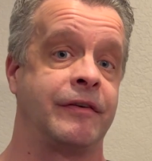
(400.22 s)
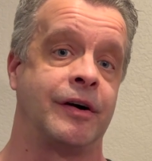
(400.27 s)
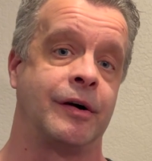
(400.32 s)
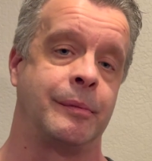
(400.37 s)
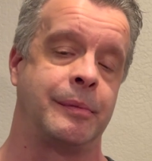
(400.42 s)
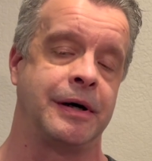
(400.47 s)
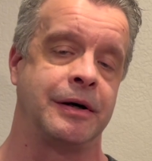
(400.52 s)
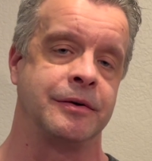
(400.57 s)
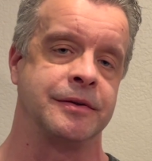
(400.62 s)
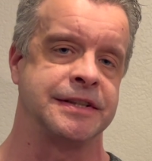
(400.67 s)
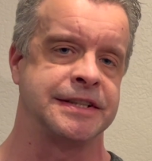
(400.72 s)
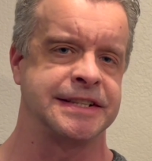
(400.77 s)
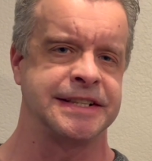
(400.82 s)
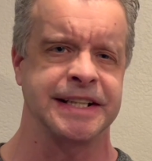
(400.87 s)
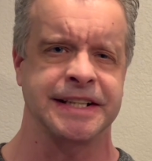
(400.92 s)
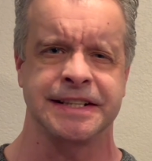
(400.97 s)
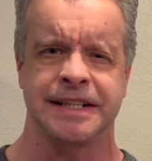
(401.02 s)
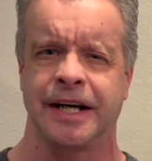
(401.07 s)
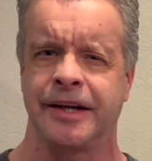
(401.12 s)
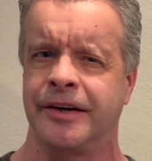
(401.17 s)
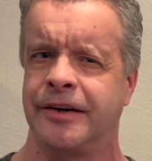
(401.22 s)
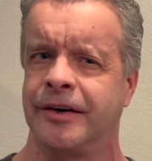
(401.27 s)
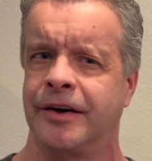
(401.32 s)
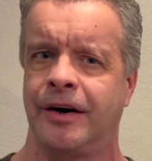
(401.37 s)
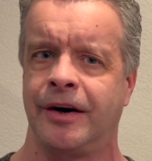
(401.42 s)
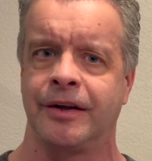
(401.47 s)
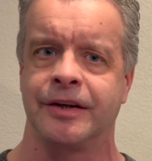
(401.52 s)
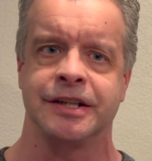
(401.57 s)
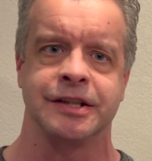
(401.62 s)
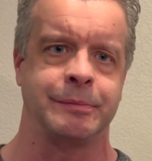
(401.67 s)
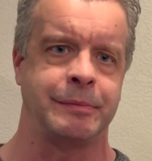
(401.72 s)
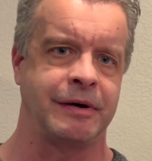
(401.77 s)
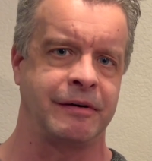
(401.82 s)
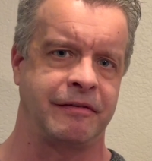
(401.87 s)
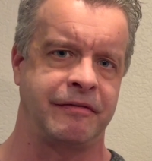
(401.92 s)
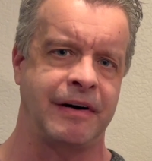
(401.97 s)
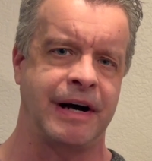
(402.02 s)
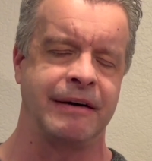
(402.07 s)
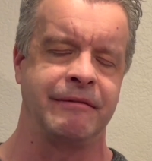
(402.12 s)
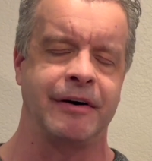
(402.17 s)
for about $600, about
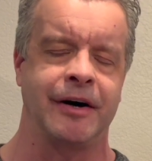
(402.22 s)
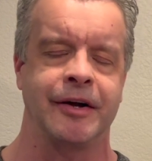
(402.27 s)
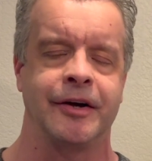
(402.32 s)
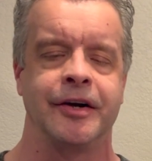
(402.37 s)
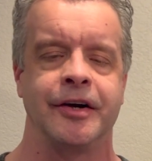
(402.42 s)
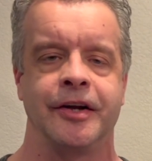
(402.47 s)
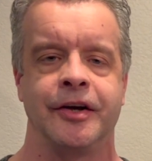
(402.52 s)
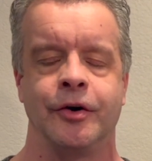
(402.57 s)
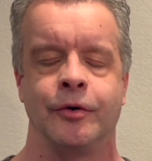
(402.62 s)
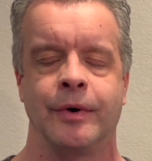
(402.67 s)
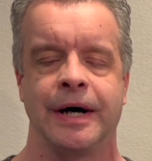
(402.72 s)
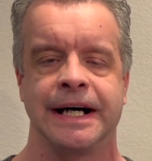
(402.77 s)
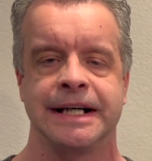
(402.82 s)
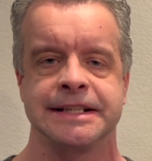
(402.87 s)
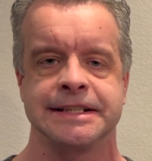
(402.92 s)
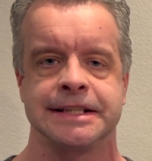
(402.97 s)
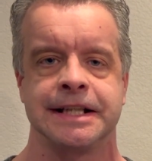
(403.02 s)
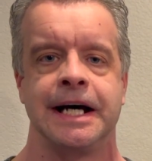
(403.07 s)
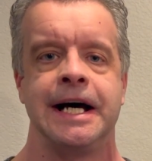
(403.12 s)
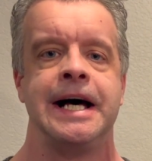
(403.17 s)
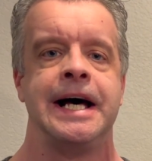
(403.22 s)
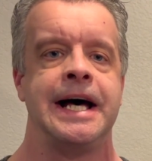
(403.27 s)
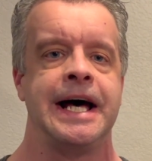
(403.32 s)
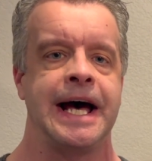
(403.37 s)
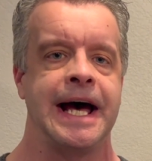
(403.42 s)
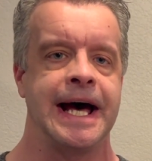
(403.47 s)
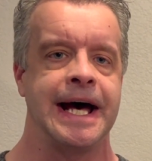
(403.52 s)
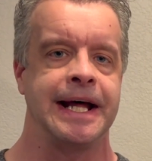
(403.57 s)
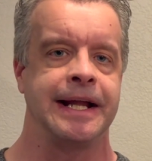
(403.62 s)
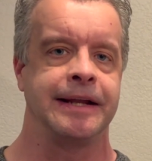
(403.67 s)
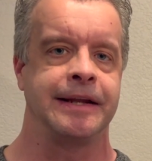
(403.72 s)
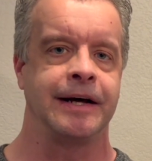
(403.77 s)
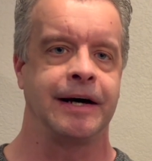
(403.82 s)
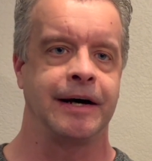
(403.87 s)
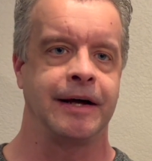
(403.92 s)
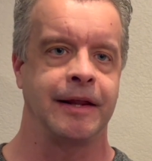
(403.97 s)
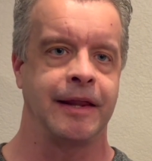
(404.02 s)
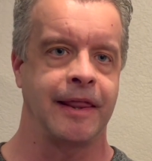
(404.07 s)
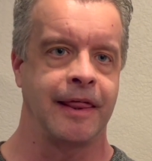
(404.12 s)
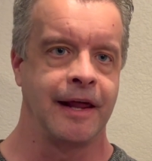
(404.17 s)
500 US, and
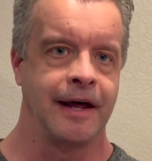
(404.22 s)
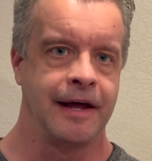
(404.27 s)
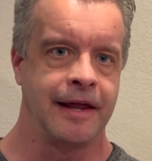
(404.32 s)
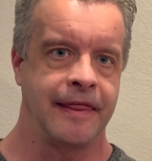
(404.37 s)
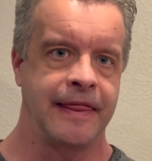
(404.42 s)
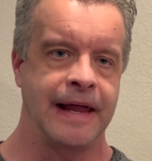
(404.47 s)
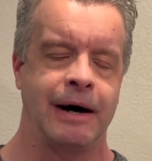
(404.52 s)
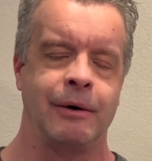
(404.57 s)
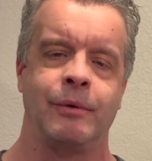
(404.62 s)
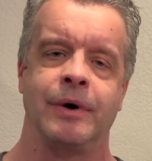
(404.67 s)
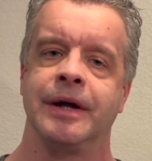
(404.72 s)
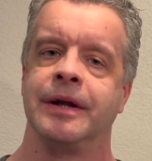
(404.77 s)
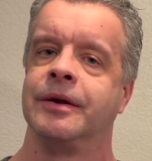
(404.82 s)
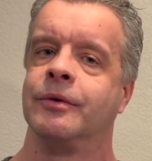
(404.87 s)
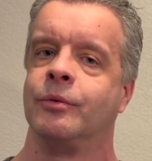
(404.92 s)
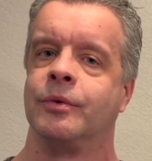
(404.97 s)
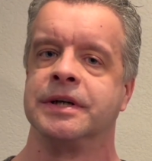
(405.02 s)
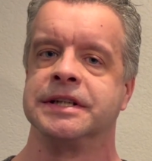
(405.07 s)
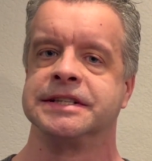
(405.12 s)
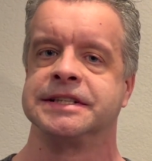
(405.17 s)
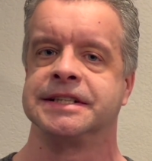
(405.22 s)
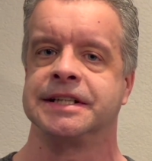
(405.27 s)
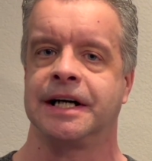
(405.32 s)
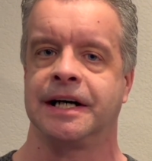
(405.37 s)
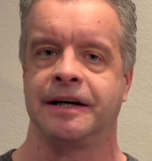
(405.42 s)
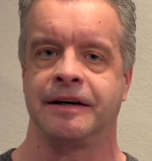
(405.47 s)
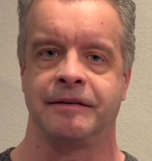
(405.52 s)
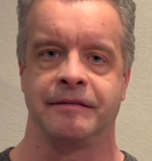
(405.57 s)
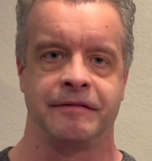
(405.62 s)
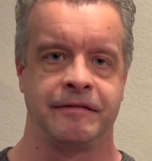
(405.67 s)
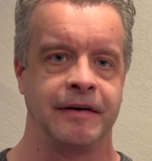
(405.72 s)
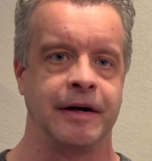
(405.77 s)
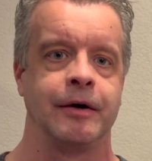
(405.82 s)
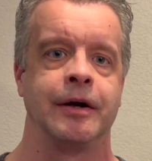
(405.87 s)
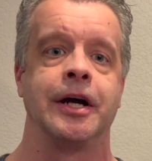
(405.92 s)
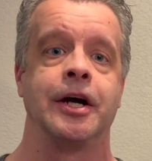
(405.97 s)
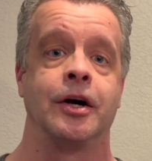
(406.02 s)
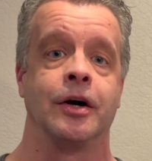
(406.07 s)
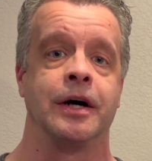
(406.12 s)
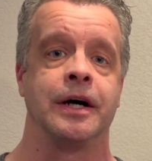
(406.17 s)
that one was
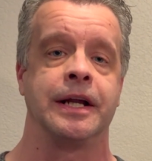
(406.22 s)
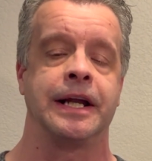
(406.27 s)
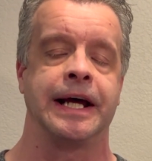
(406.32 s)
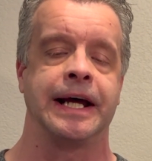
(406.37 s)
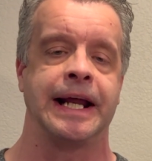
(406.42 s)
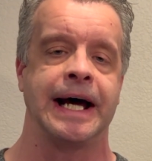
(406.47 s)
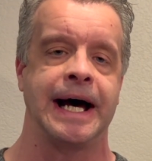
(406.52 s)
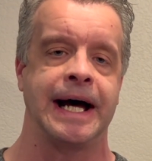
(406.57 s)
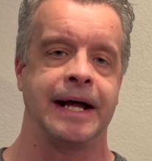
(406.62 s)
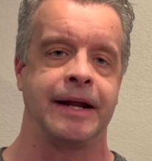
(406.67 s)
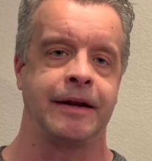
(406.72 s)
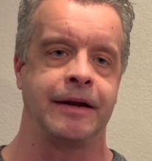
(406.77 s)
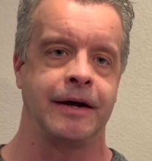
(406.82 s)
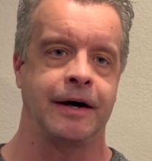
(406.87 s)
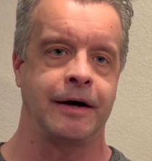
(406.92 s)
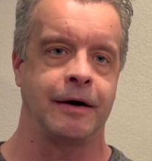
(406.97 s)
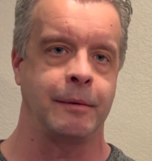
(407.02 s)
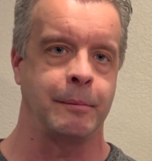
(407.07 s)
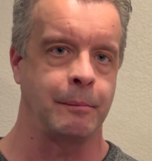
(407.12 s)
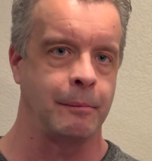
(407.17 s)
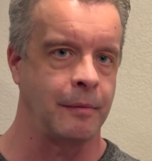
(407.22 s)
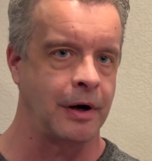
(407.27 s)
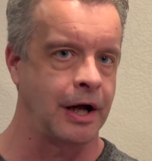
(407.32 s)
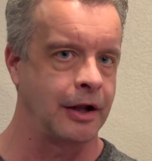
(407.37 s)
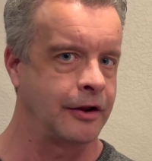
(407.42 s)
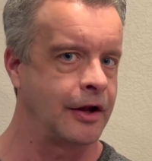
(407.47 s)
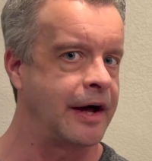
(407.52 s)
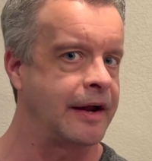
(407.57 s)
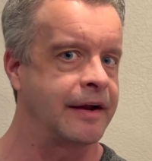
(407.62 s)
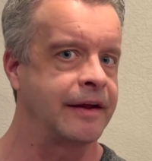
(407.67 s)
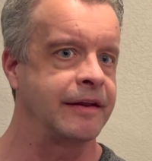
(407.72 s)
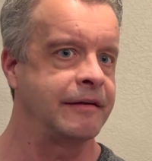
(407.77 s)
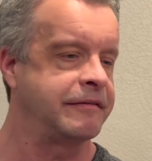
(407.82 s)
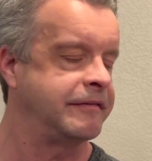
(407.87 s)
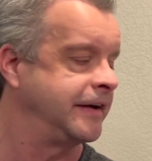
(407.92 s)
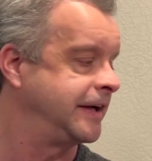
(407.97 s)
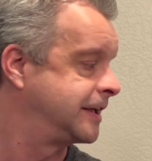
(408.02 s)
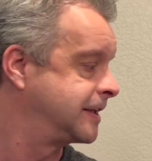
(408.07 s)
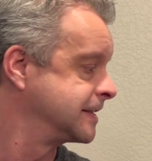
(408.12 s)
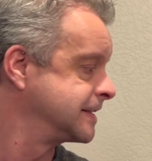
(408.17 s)
very good. It had a lot of the
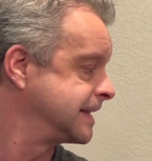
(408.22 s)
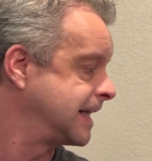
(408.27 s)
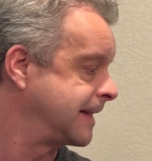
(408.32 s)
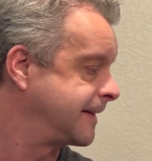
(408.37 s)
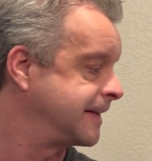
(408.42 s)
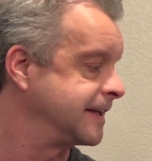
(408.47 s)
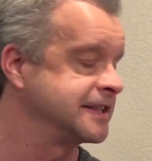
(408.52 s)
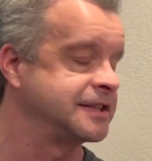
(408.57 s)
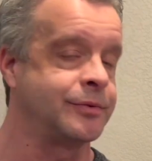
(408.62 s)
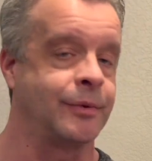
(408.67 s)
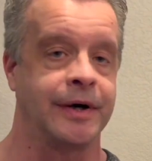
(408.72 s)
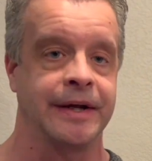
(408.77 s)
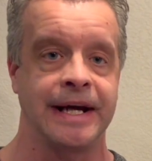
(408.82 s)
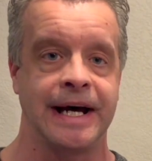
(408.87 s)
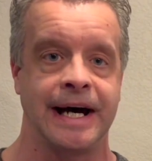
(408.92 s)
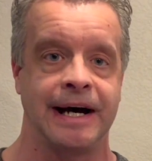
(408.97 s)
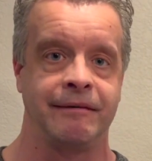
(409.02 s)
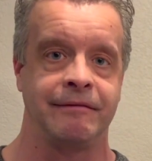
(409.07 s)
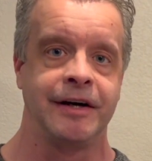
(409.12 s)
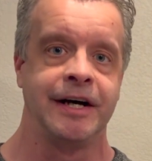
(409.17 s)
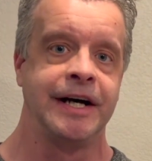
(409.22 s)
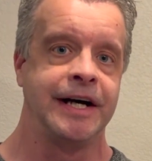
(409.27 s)
features that this one had,